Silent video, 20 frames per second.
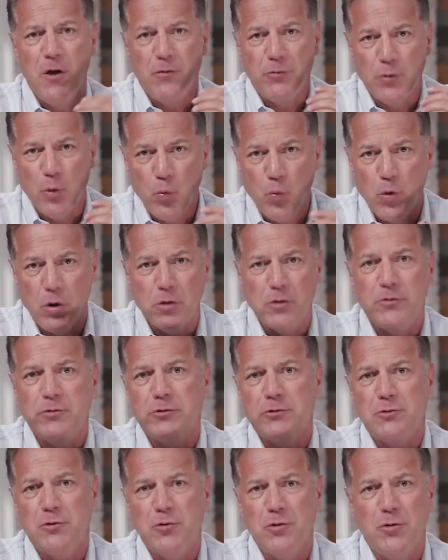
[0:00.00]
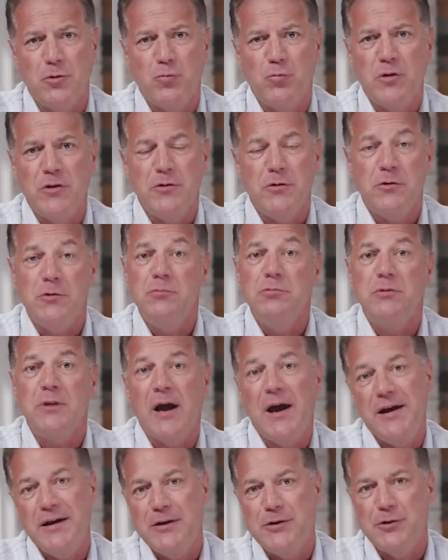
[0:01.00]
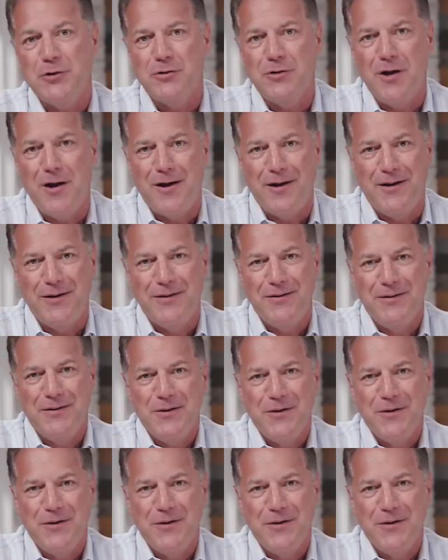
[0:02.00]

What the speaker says: the word of the Lord, whether you like it or not,